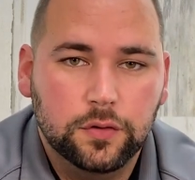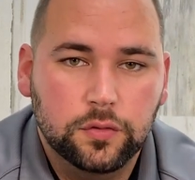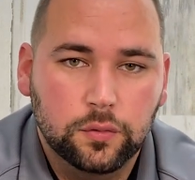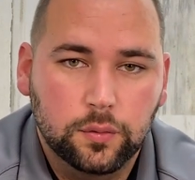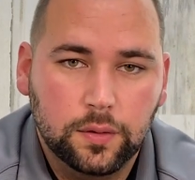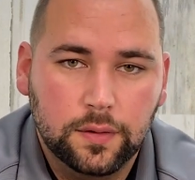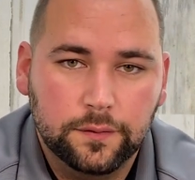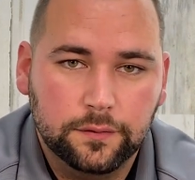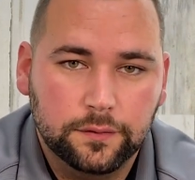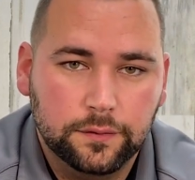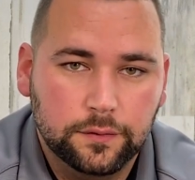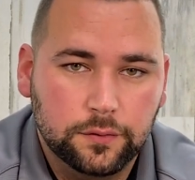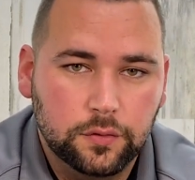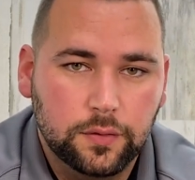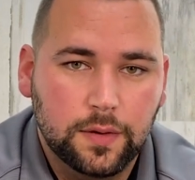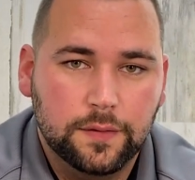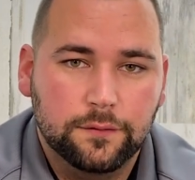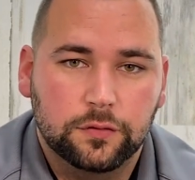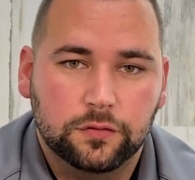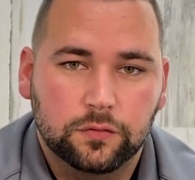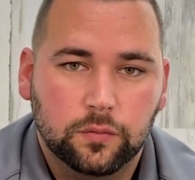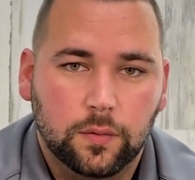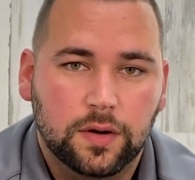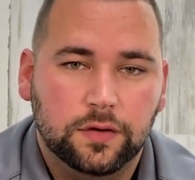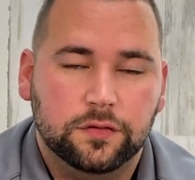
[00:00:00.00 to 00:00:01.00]

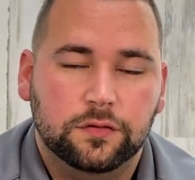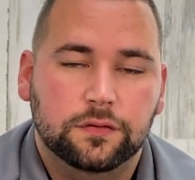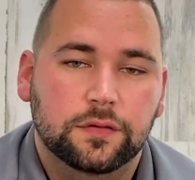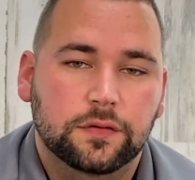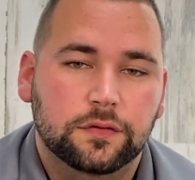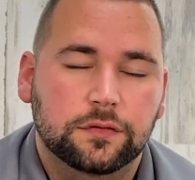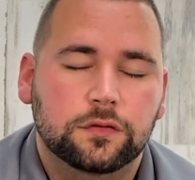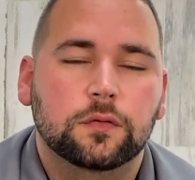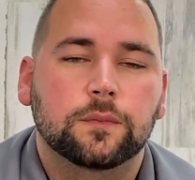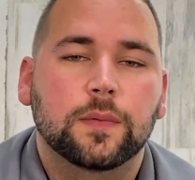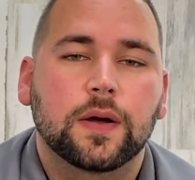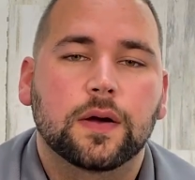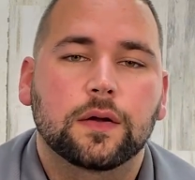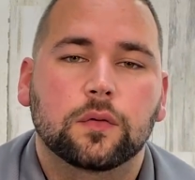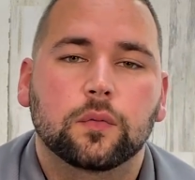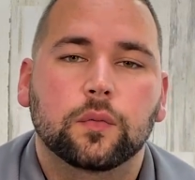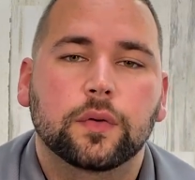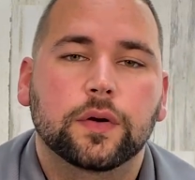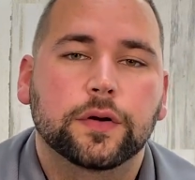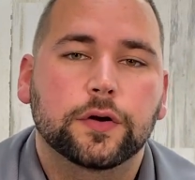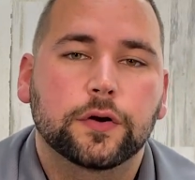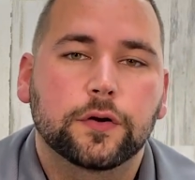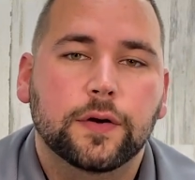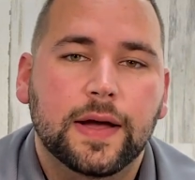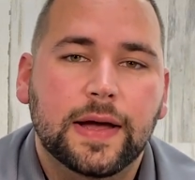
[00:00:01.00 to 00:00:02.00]
whoever's watching this, no matter
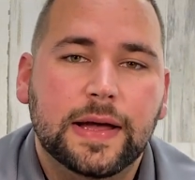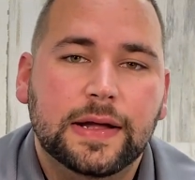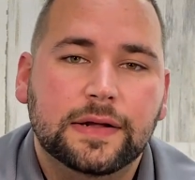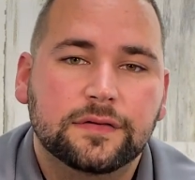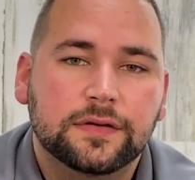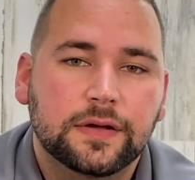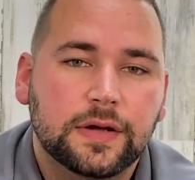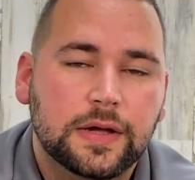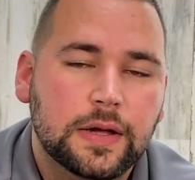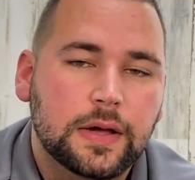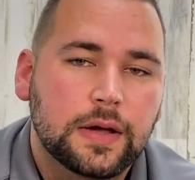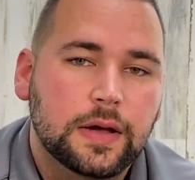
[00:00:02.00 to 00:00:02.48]
where you're at.